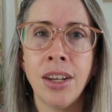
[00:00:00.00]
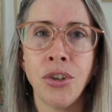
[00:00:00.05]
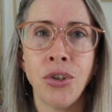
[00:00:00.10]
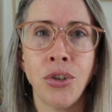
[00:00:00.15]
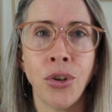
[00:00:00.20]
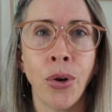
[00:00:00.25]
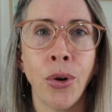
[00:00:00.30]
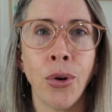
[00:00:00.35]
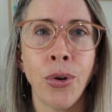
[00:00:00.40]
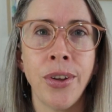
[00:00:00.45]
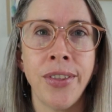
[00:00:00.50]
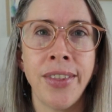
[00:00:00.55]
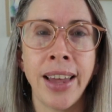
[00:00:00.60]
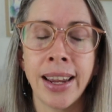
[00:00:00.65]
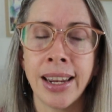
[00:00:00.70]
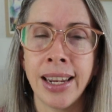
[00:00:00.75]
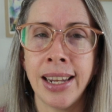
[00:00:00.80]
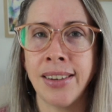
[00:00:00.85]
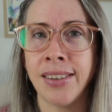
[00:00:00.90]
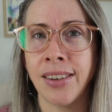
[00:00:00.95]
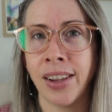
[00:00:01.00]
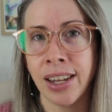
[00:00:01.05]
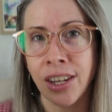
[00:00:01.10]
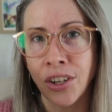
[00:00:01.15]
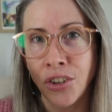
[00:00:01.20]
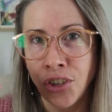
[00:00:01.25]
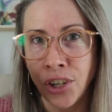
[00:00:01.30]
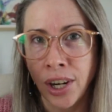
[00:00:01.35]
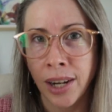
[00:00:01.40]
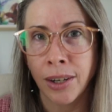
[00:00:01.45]
So that is like
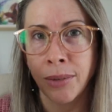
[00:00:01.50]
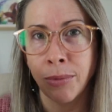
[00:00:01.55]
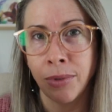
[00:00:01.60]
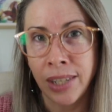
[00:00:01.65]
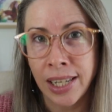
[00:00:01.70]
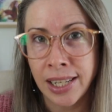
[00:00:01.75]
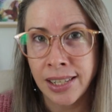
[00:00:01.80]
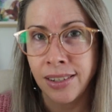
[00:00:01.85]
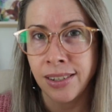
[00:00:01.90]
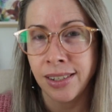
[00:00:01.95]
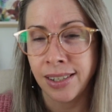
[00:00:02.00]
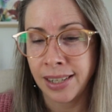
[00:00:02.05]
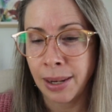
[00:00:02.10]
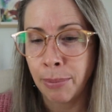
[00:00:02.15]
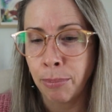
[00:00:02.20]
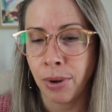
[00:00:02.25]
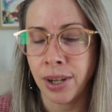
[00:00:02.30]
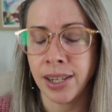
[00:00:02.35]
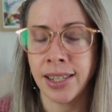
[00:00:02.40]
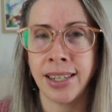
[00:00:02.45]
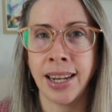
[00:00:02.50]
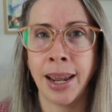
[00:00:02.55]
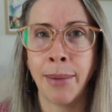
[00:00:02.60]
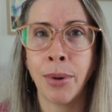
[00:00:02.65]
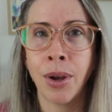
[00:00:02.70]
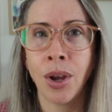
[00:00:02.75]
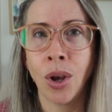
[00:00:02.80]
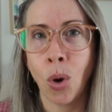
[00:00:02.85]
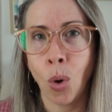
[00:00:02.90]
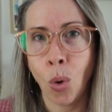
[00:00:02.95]
a checklist, step by
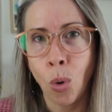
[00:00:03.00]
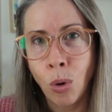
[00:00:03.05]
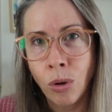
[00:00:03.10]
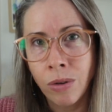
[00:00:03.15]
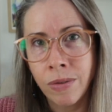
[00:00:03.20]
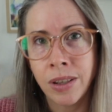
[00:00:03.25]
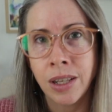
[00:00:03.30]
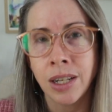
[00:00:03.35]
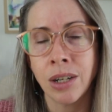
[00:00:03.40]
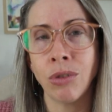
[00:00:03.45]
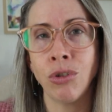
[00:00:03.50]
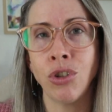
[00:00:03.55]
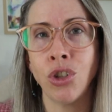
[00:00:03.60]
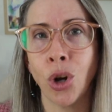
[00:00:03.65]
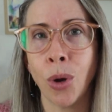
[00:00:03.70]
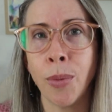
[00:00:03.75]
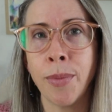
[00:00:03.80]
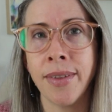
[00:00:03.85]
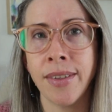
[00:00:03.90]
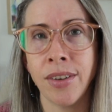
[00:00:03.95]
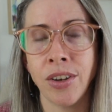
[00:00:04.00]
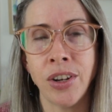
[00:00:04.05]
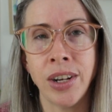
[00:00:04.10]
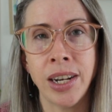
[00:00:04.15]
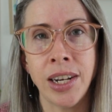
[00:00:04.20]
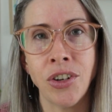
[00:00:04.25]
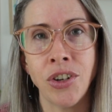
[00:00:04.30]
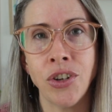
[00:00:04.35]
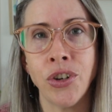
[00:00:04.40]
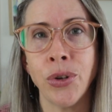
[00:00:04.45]
step, all of the little jobs you
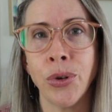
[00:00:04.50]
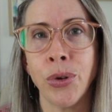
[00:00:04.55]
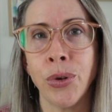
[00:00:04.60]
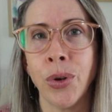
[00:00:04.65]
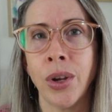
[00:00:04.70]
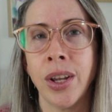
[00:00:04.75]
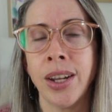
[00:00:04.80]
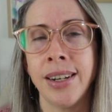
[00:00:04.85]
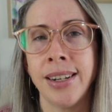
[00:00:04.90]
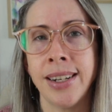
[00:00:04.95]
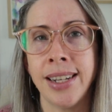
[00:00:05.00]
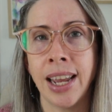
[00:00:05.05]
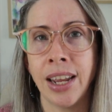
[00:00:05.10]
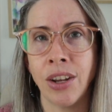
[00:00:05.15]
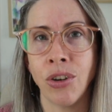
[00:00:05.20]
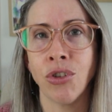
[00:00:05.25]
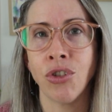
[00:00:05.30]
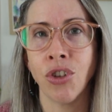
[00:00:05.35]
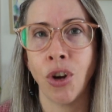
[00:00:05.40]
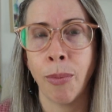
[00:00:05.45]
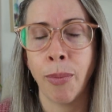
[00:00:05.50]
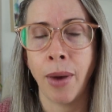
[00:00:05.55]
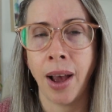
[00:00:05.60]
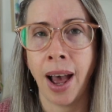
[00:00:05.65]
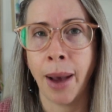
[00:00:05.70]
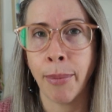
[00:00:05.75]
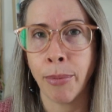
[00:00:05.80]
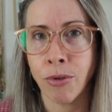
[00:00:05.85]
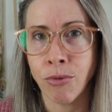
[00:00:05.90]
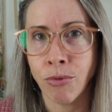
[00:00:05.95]
need to do to get your
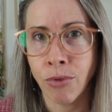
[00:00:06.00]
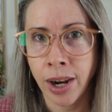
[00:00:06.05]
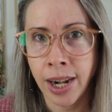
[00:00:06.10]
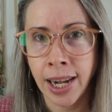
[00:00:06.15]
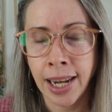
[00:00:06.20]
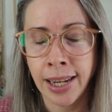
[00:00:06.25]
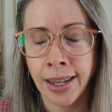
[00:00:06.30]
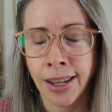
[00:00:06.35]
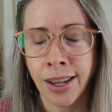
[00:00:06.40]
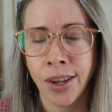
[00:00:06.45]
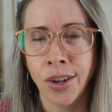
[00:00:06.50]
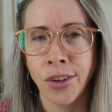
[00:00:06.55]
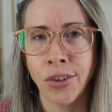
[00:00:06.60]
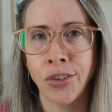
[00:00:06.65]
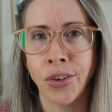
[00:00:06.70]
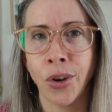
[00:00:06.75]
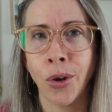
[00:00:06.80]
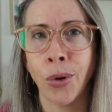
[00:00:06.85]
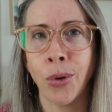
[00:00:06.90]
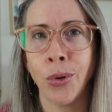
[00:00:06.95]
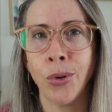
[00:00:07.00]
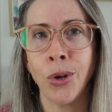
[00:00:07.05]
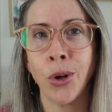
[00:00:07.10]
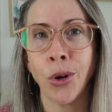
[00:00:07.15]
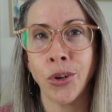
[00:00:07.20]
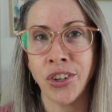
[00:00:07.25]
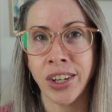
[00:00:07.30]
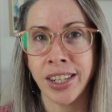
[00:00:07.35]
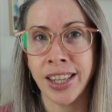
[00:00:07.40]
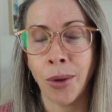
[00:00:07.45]
shop up and running. So
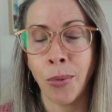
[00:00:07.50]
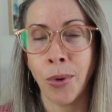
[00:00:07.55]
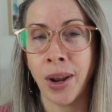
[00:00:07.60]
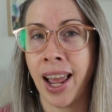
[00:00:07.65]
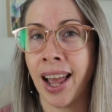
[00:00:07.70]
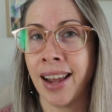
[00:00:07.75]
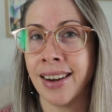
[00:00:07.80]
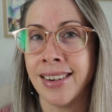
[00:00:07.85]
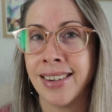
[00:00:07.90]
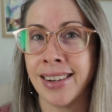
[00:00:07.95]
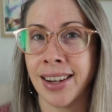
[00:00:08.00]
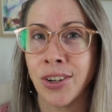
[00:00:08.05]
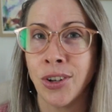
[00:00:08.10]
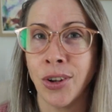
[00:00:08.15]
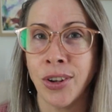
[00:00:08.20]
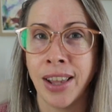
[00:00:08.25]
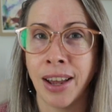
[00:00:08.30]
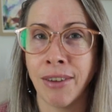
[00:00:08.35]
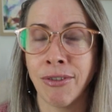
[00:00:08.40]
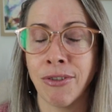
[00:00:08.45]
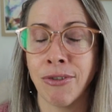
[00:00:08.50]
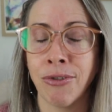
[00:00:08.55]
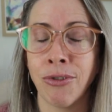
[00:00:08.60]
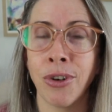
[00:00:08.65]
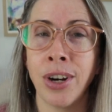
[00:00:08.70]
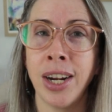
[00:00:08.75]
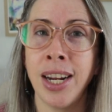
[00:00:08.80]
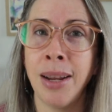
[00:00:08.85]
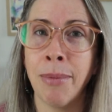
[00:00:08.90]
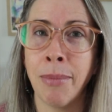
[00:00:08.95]
go check that one out and download that for
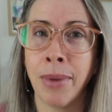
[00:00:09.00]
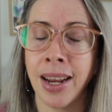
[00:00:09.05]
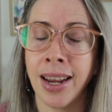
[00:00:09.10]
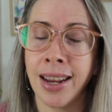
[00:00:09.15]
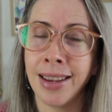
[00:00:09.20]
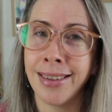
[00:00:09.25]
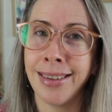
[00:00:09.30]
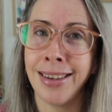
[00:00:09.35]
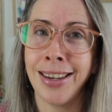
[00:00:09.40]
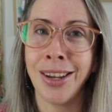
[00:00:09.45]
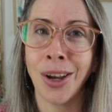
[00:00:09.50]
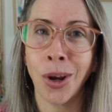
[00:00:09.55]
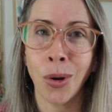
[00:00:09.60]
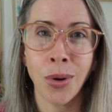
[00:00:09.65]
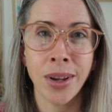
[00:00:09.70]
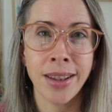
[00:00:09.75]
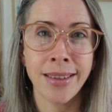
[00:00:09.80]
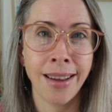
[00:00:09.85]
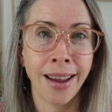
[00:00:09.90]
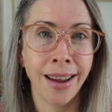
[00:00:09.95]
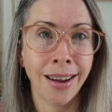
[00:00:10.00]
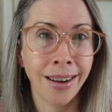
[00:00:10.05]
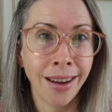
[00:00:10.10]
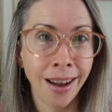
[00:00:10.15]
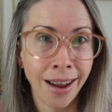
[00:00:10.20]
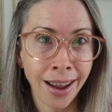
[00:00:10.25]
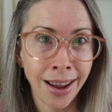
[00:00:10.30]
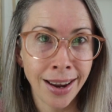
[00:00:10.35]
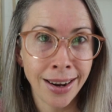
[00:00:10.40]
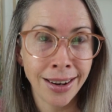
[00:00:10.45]
free, my Etsy quick start
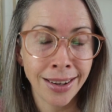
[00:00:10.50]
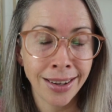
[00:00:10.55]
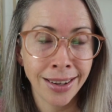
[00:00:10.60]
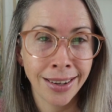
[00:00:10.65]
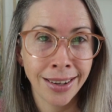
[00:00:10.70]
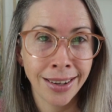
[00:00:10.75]
guide,